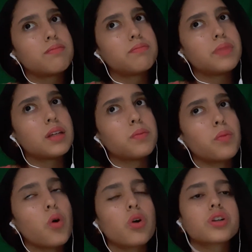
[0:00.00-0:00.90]
be
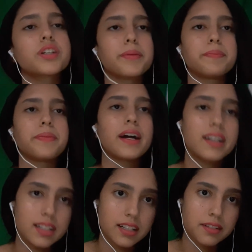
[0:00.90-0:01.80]
more
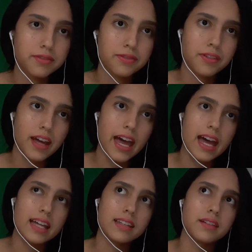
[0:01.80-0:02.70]
competitive
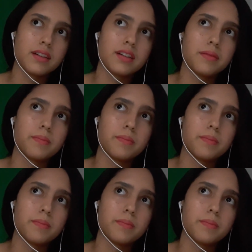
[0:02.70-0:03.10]
and